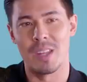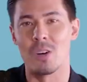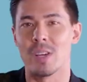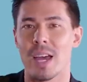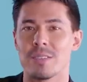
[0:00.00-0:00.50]

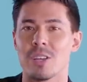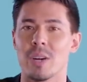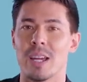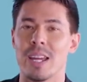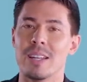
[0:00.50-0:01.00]
Okay,
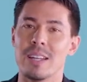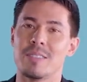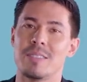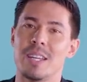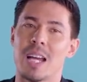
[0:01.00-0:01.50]
so in
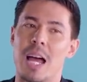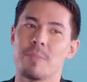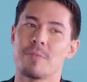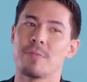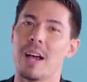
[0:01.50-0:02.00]
this scene, I
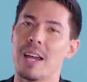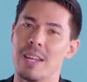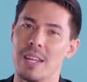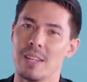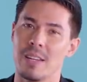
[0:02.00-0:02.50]
am
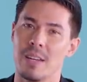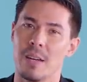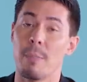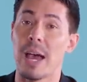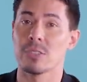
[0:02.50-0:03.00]
fighting
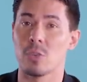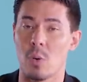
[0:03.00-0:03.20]
Max